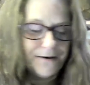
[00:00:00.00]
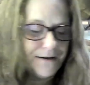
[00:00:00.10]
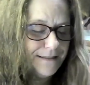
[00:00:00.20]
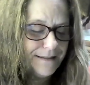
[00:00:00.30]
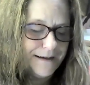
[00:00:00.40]

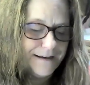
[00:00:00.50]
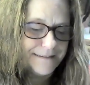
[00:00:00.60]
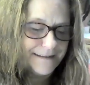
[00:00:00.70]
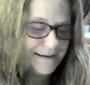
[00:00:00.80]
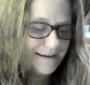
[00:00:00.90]
Oh, I
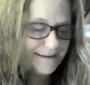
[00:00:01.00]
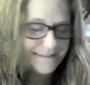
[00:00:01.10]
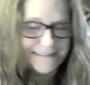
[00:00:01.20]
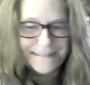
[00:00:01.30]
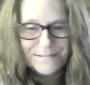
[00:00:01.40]
like
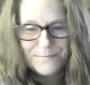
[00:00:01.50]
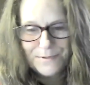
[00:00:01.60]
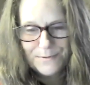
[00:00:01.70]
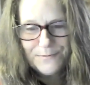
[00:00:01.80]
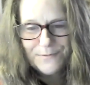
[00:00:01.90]
that. That's
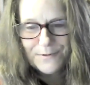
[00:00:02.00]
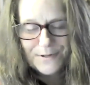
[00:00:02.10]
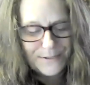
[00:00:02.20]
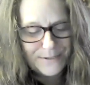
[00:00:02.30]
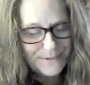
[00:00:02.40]
a
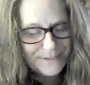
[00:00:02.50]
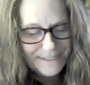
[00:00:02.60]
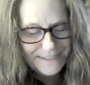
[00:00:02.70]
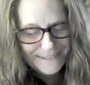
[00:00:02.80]
beautiful card.